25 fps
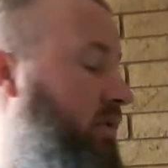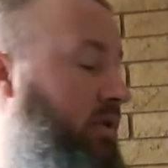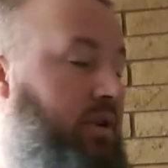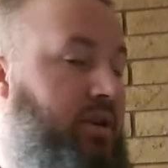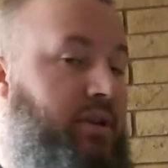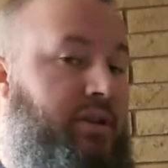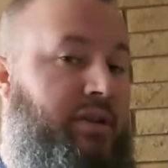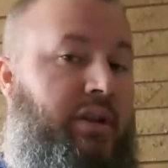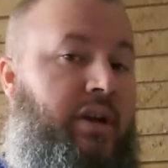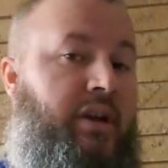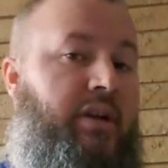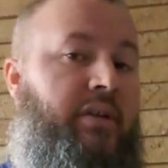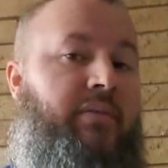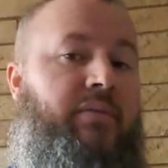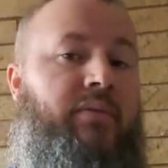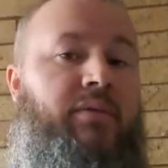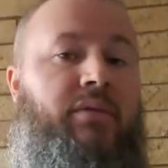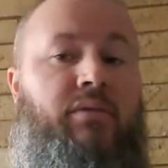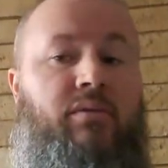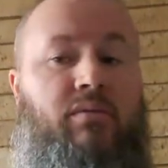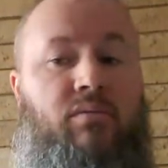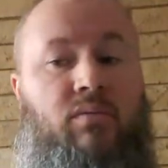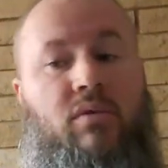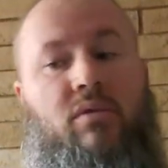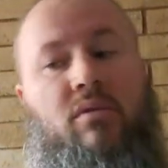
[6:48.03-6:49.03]
is
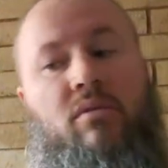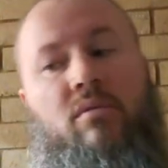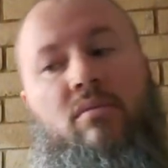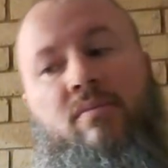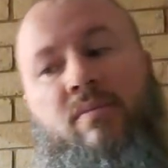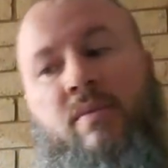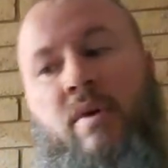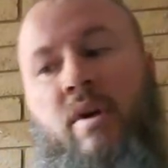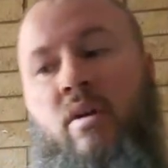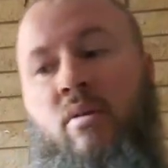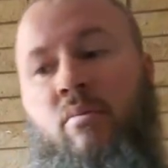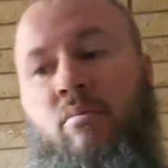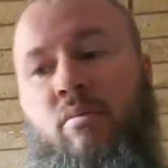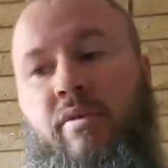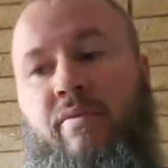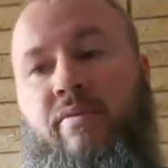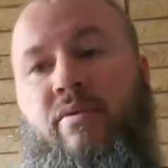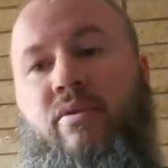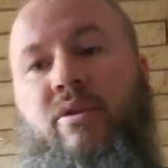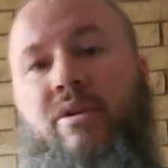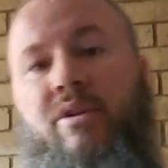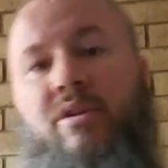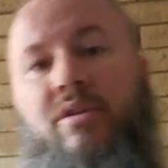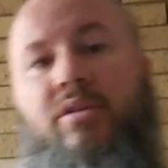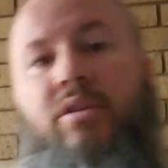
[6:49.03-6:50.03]

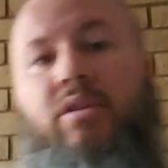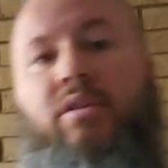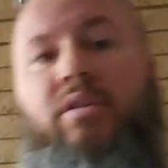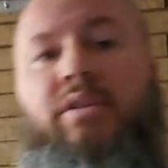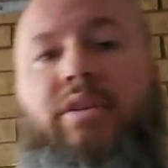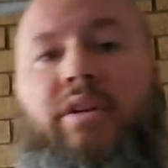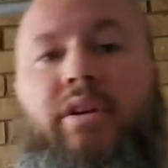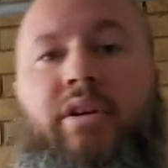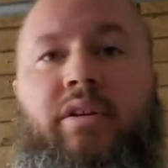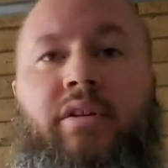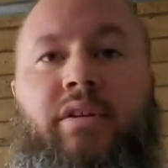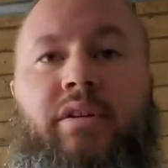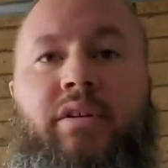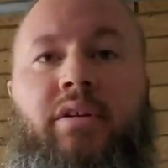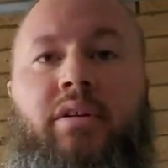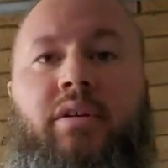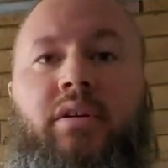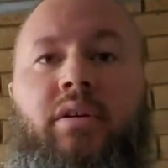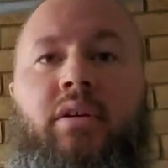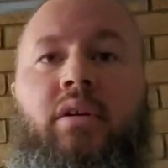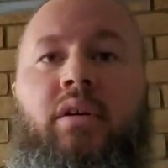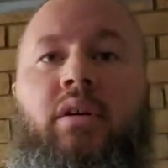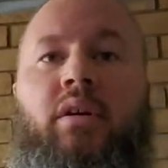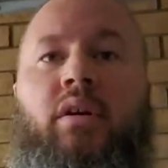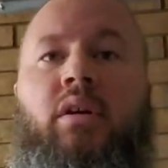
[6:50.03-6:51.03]
before you start sanding,
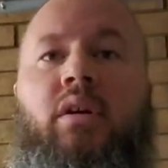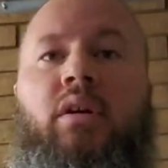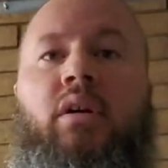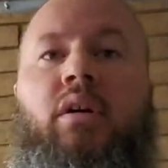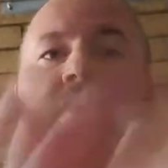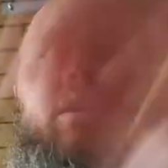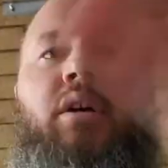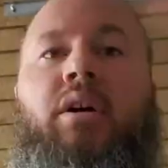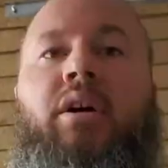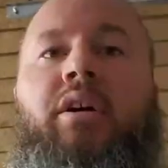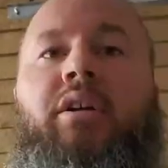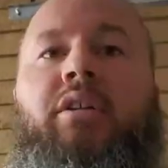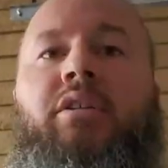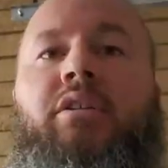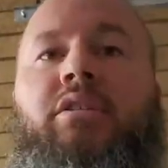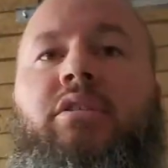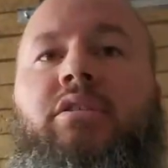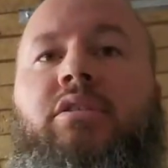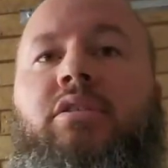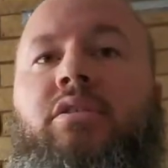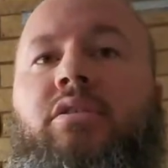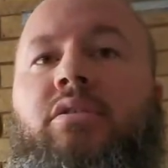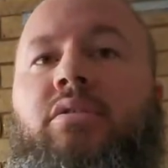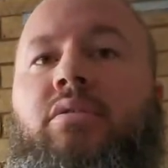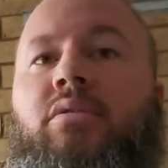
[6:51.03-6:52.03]
I just
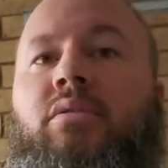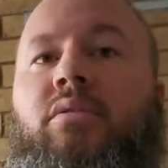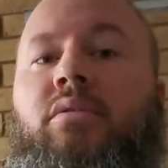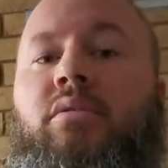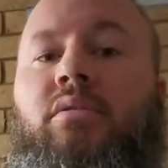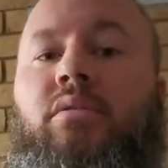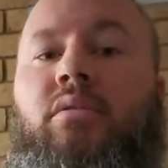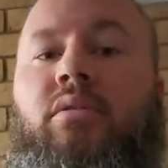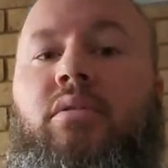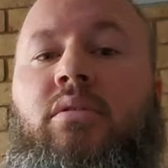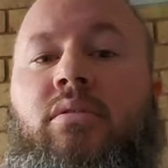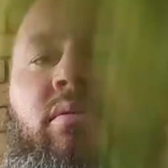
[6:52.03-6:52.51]
used